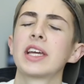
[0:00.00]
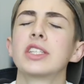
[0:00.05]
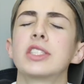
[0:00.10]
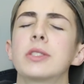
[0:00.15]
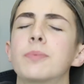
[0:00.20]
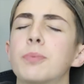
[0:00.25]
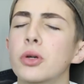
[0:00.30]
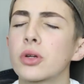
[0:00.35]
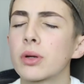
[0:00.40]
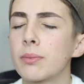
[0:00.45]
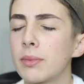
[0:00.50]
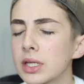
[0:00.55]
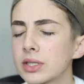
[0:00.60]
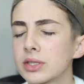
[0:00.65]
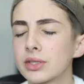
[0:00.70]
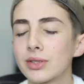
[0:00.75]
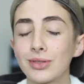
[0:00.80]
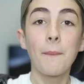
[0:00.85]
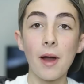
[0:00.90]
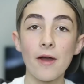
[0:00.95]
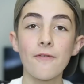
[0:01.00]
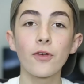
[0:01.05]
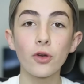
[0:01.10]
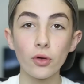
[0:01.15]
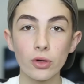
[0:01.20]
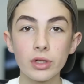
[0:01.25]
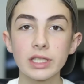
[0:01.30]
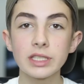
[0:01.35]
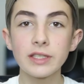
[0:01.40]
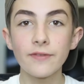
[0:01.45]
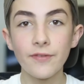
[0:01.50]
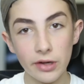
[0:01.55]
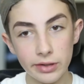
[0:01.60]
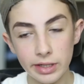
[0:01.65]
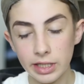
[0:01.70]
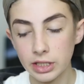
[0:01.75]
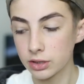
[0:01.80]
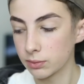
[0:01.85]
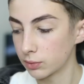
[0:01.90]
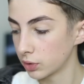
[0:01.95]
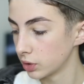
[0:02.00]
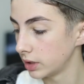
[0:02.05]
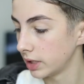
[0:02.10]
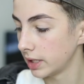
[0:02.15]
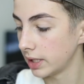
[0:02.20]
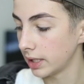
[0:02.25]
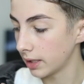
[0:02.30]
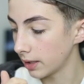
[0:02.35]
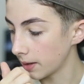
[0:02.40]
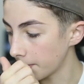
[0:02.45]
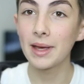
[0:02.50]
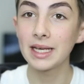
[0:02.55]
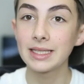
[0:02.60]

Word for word: think I just pulled a muscle. My flawless foundation routine.